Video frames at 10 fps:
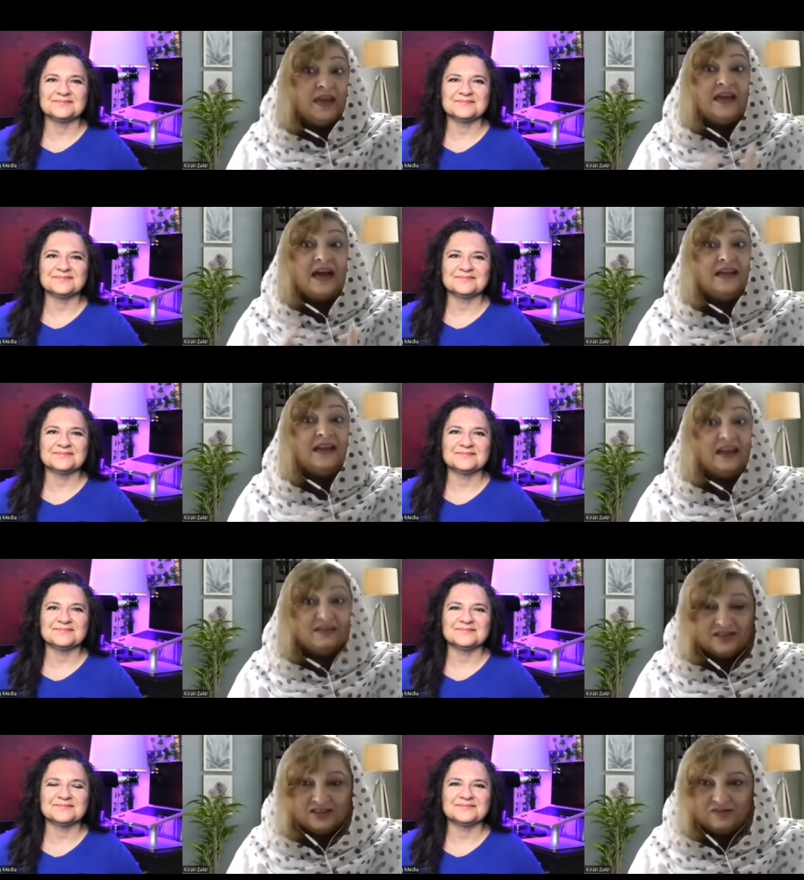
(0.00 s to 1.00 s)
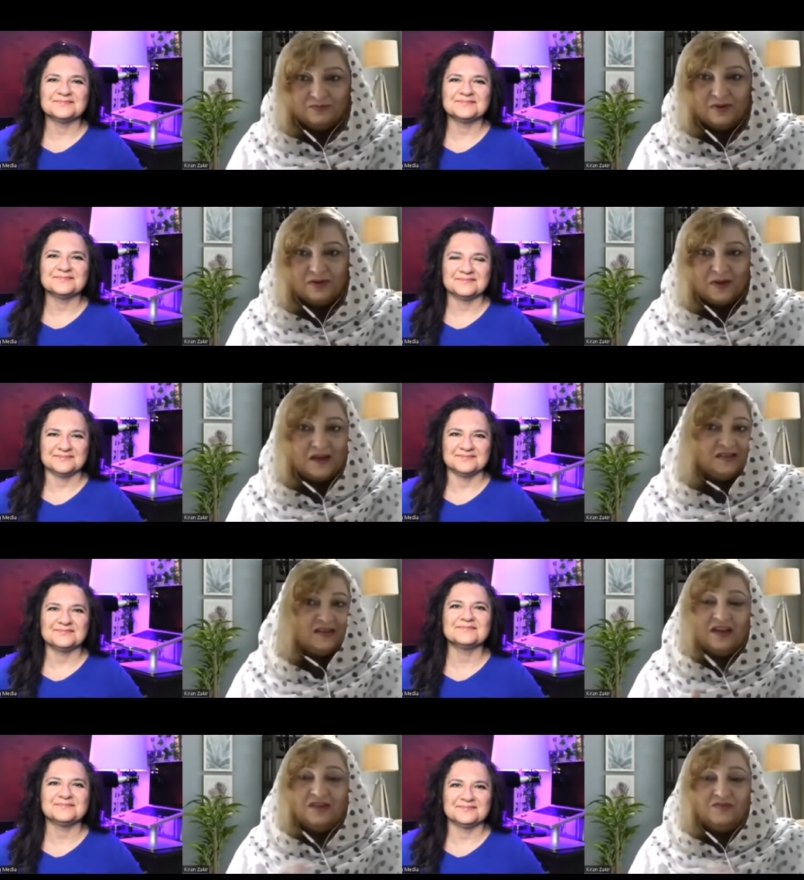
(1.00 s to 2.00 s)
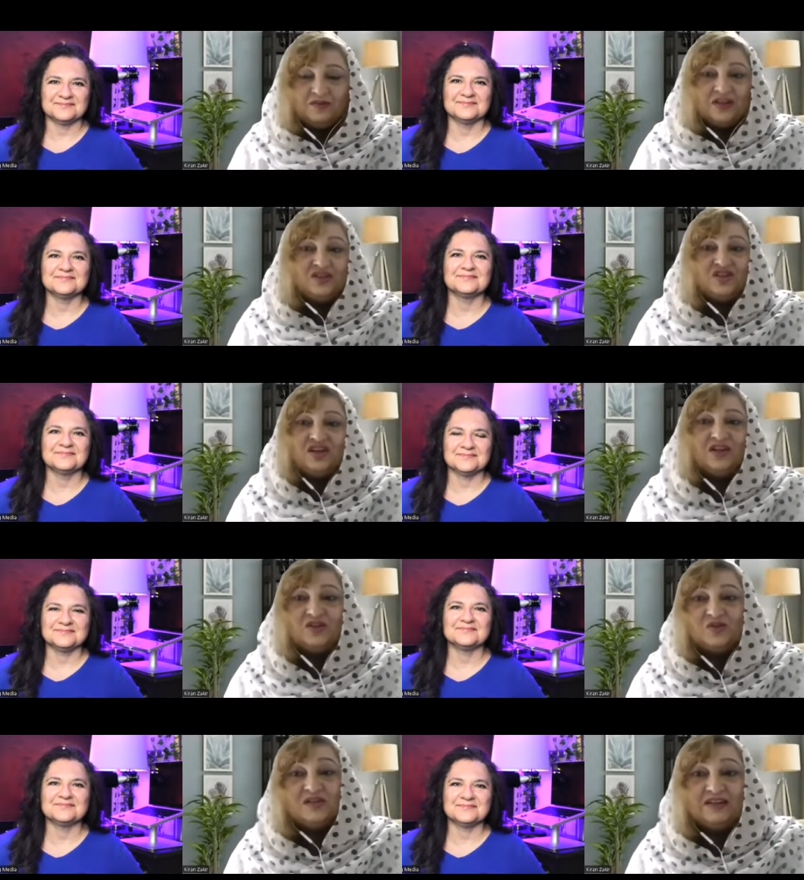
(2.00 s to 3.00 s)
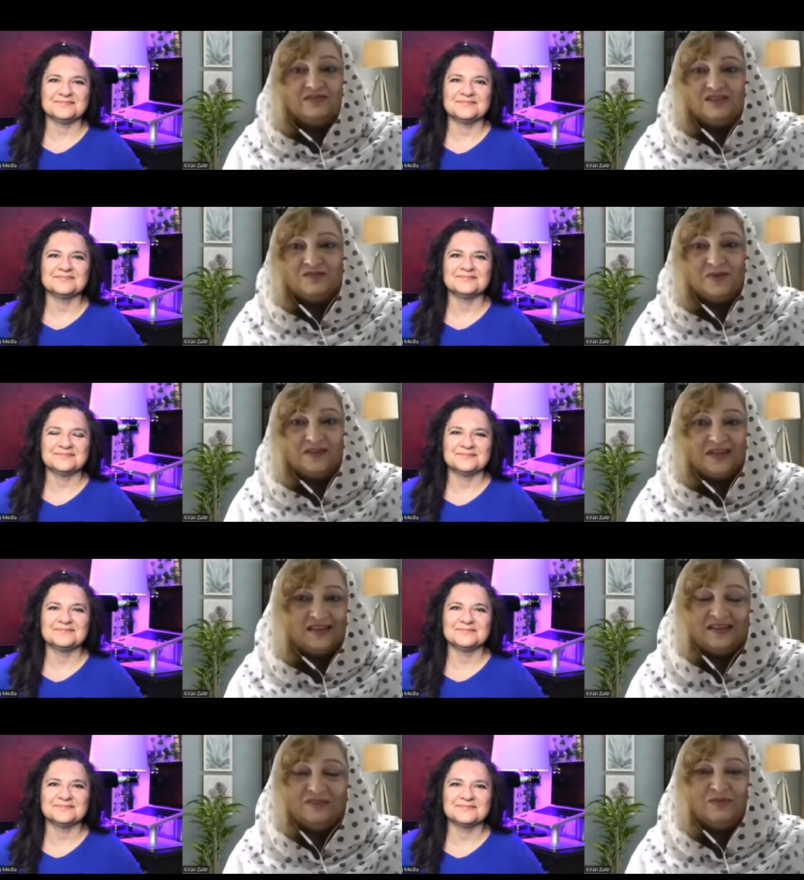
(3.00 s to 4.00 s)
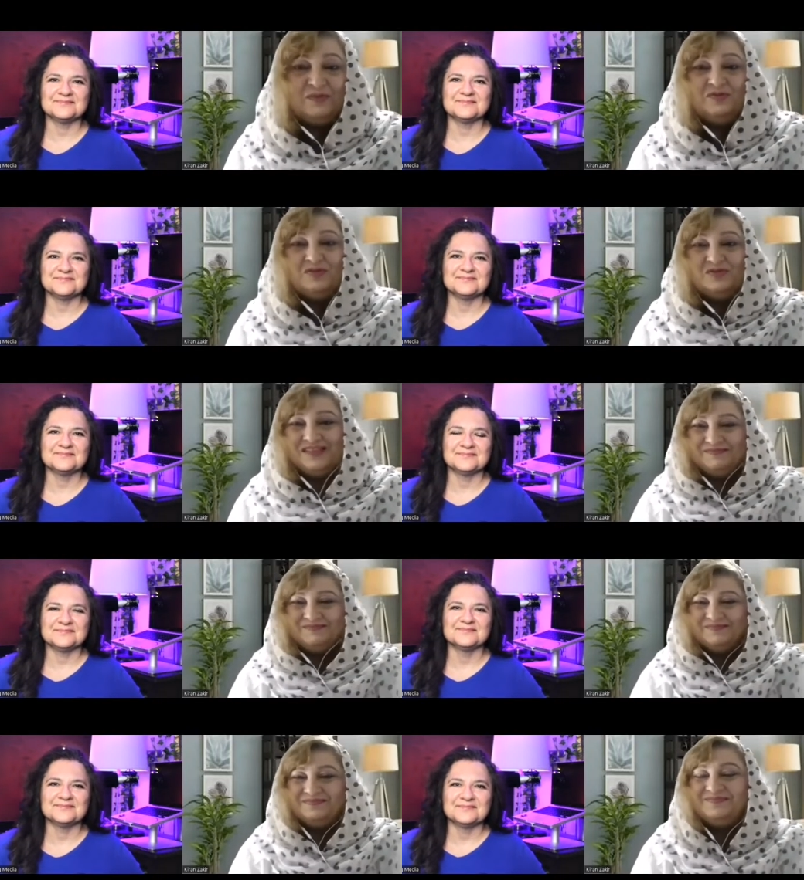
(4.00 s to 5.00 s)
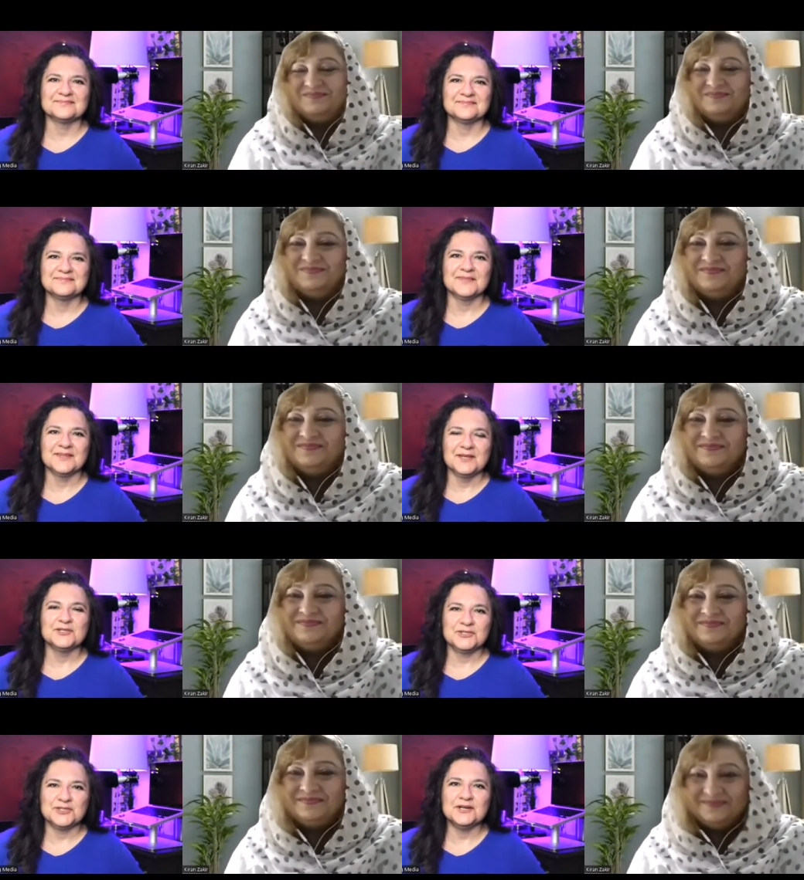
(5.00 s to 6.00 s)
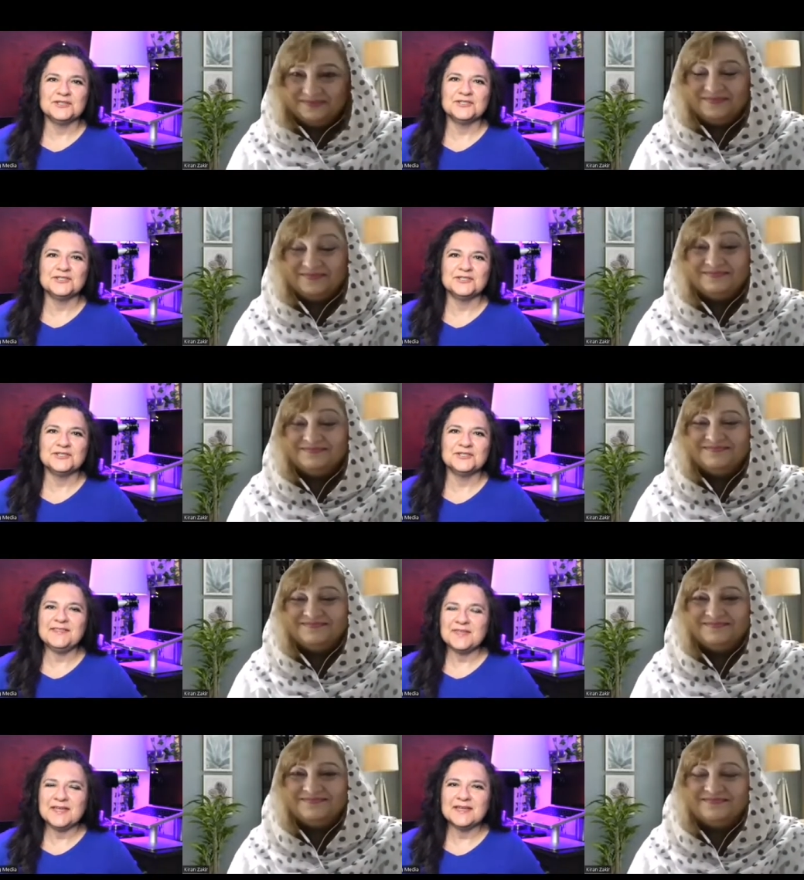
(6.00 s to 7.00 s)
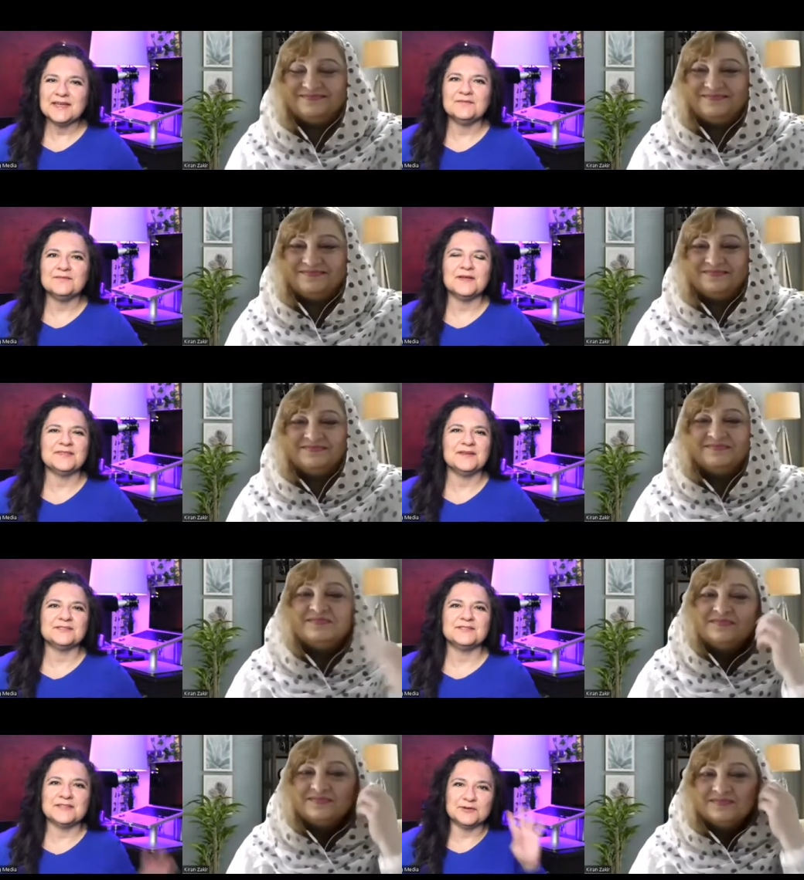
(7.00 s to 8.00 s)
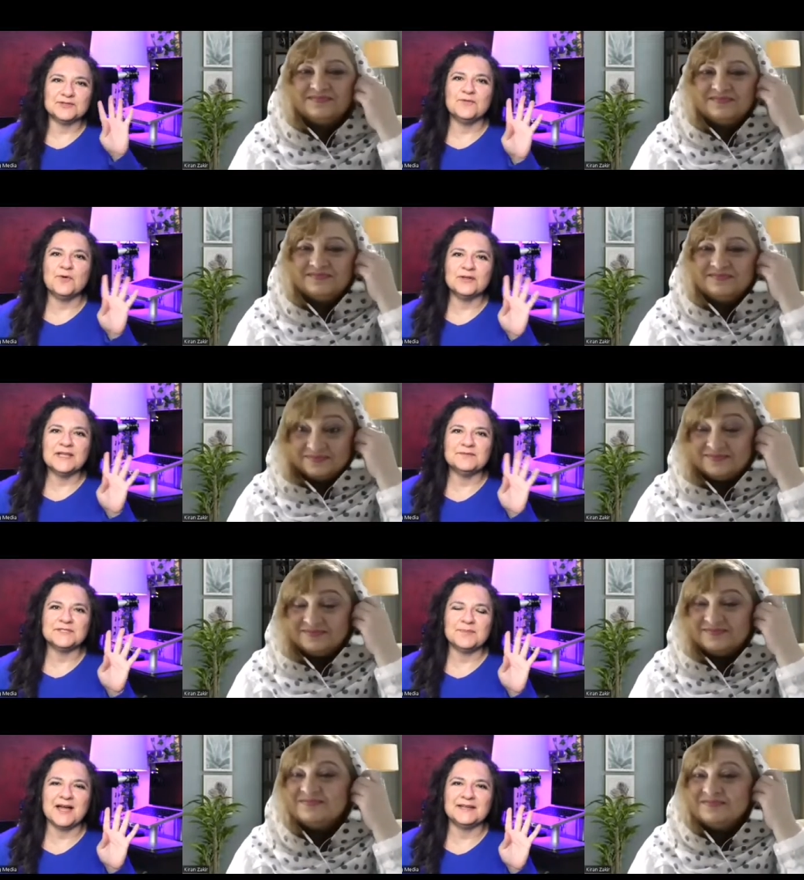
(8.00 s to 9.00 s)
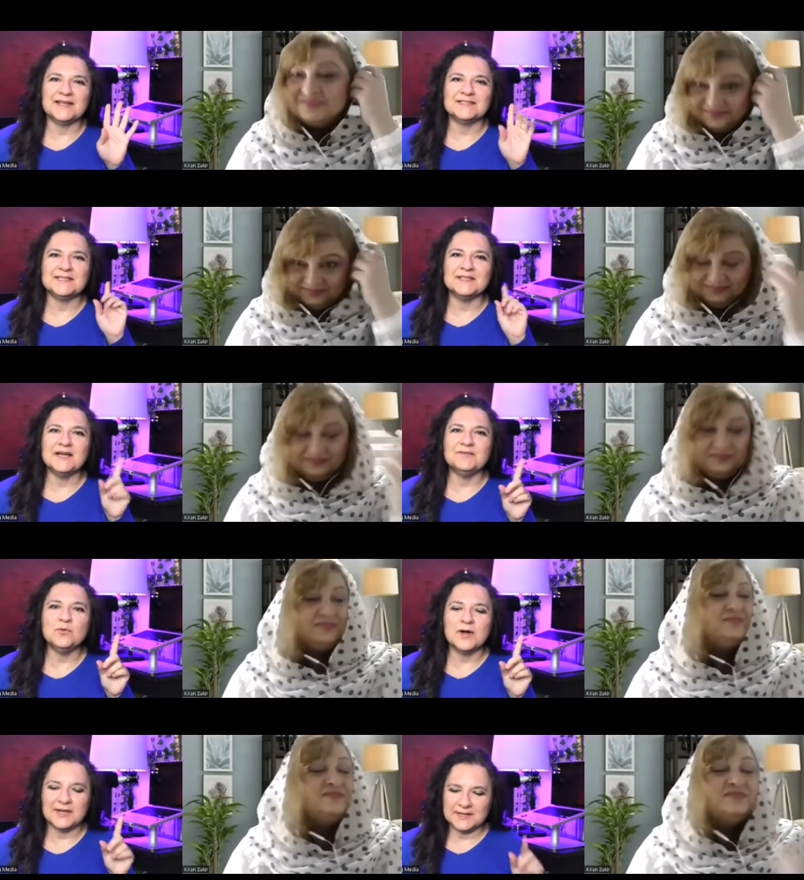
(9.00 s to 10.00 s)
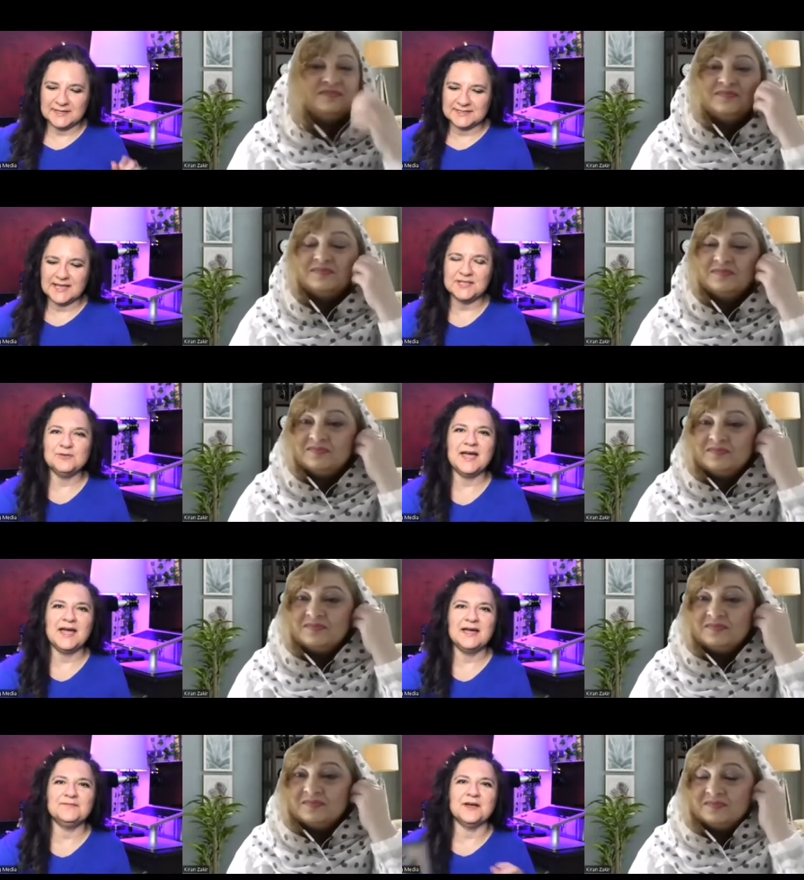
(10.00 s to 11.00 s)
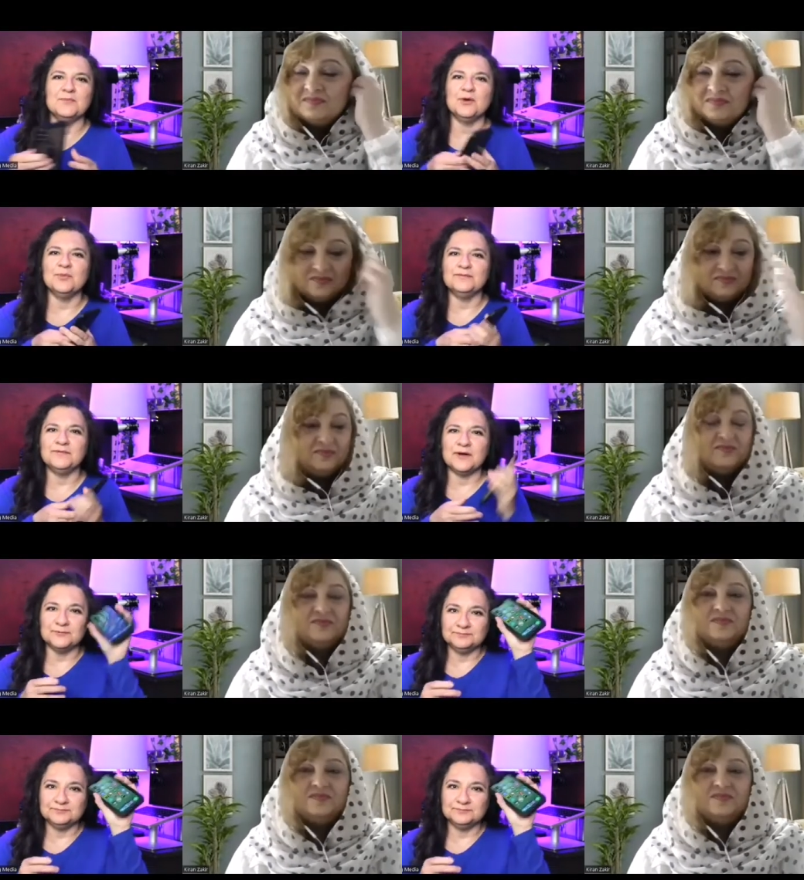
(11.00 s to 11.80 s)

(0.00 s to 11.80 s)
Speaker 1: me kind of levels of podcasting. If you can share those levels of podcasting with members. Sure,
Speaker 2: sure. So I think of there's that there's four levels of podcasting. Level one is that you have a mobile phone